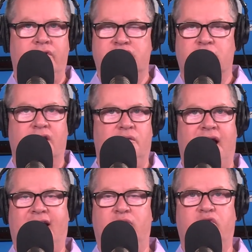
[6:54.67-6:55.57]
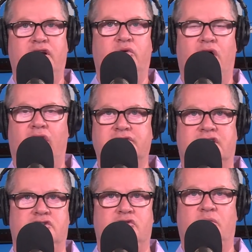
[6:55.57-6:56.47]
is there anyone i could pre-qual is
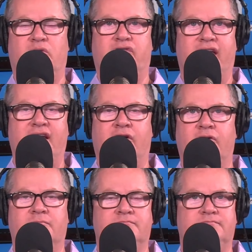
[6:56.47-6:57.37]
that your normal thing or